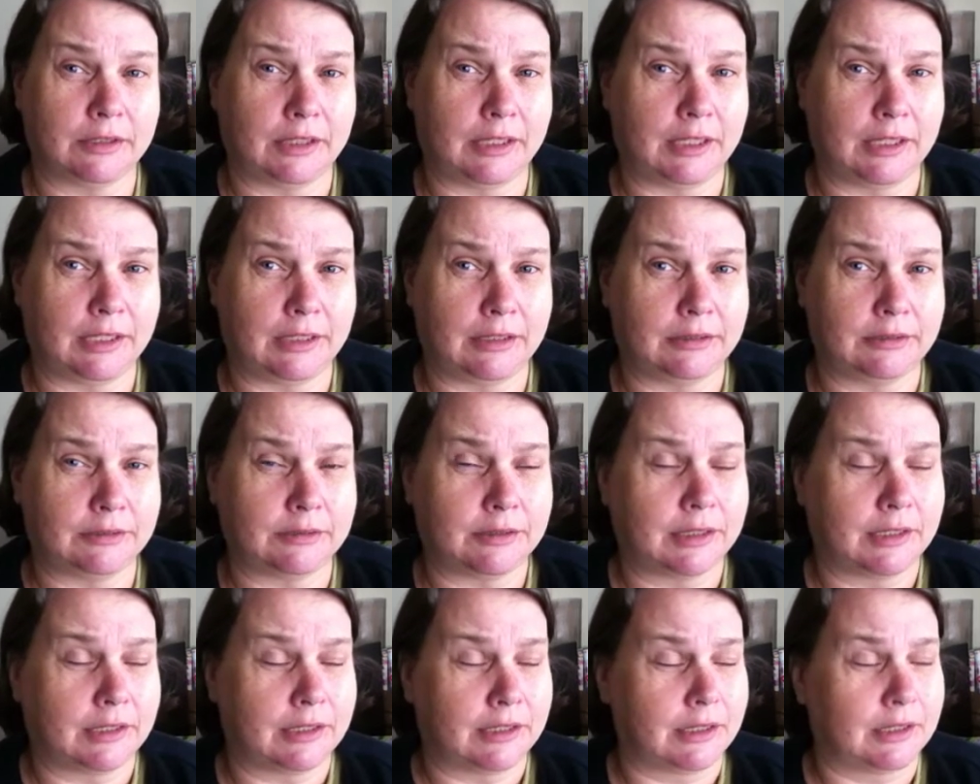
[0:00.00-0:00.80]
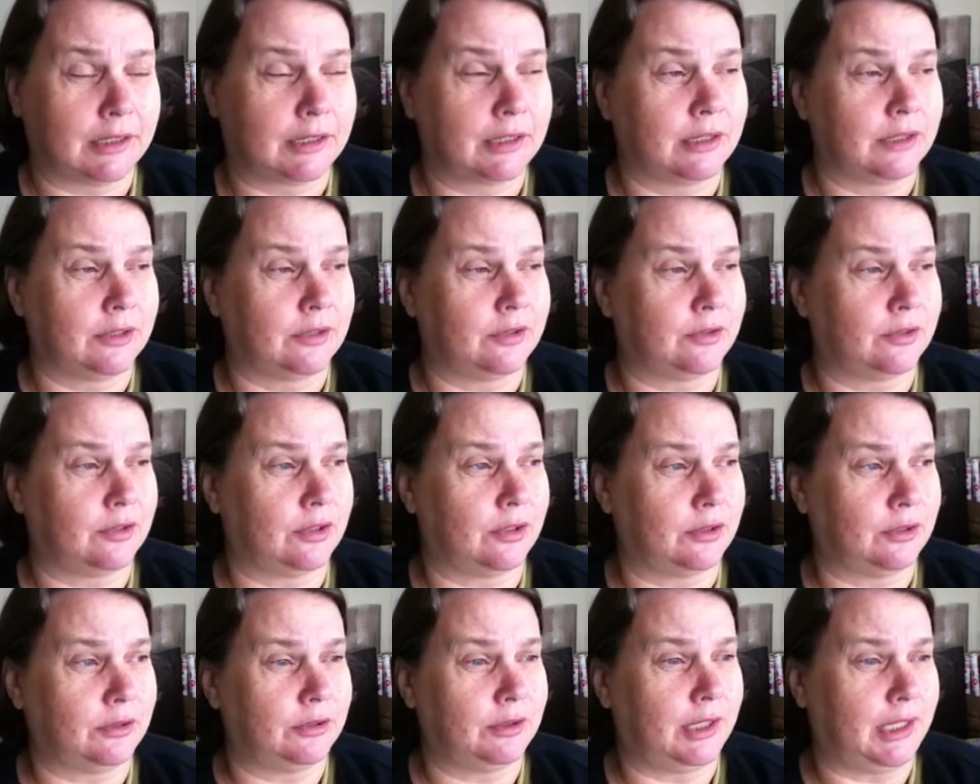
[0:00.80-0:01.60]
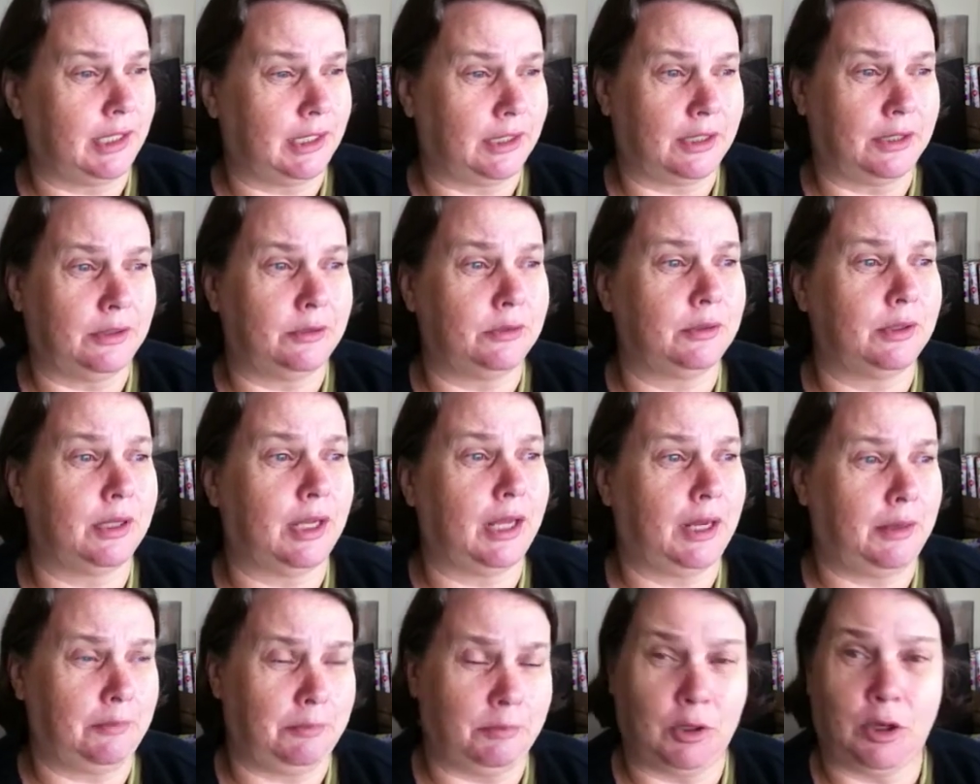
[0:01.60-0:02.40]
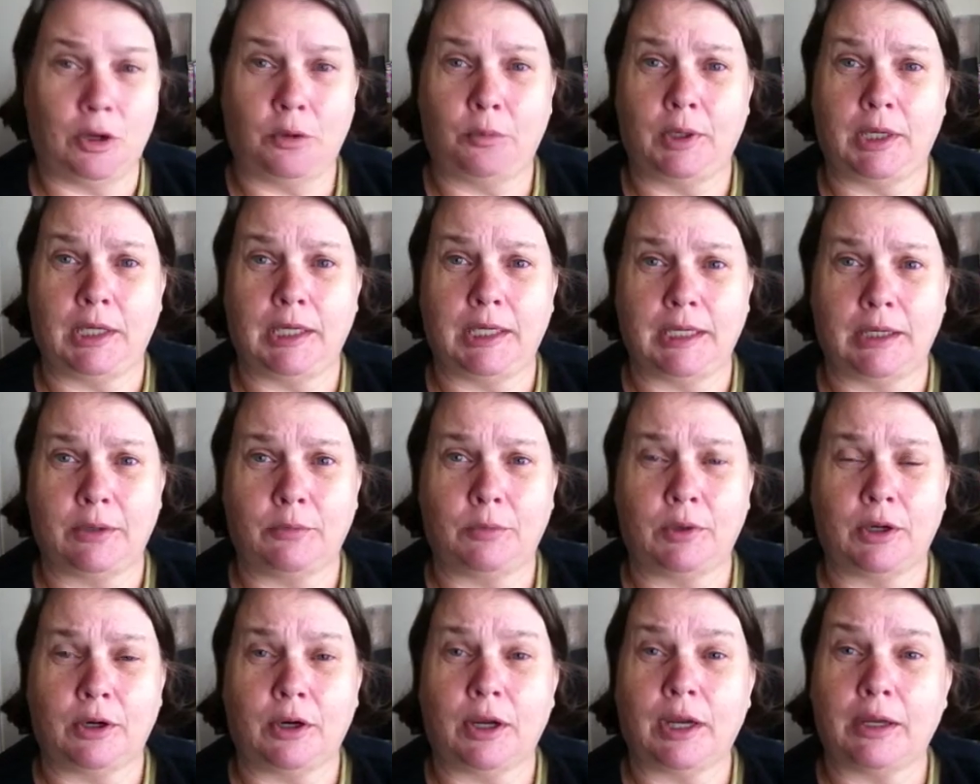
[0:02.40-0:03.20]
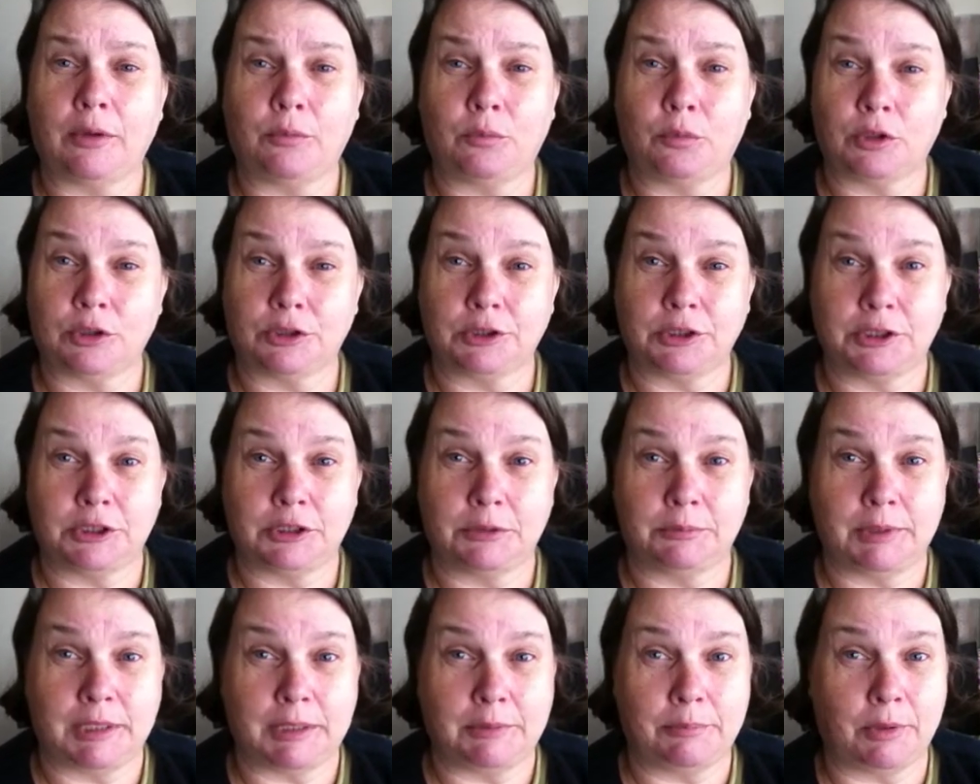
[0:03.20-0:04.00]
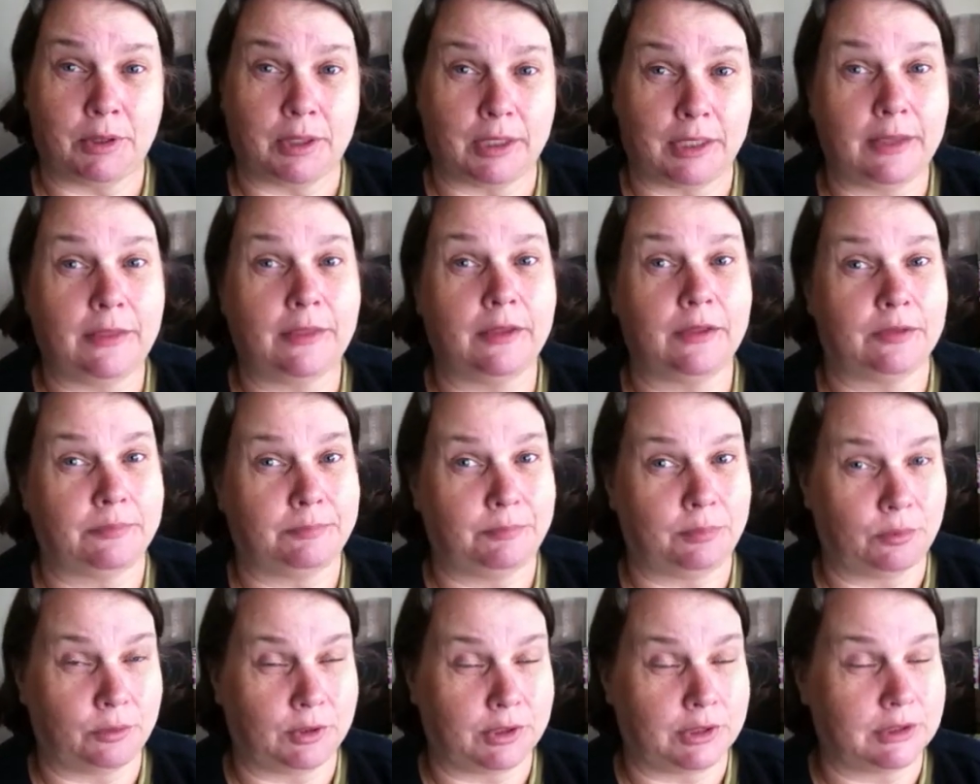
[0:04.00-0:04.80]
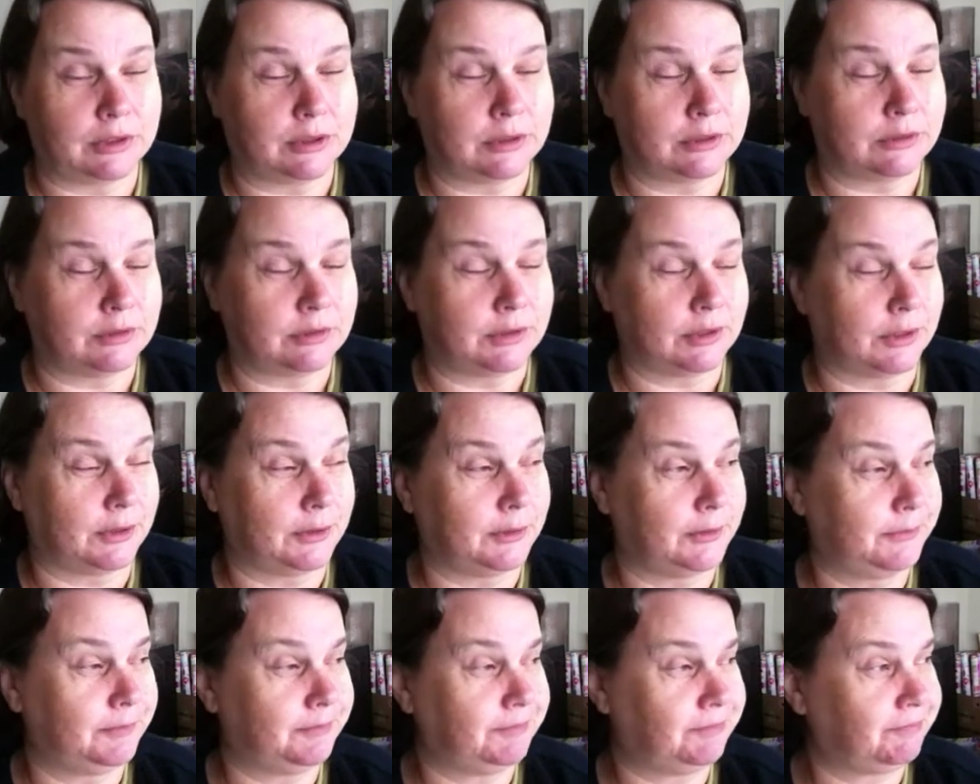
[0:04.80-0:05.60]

I had. So, and I am nowhere near where I had wanted to be by this point. So,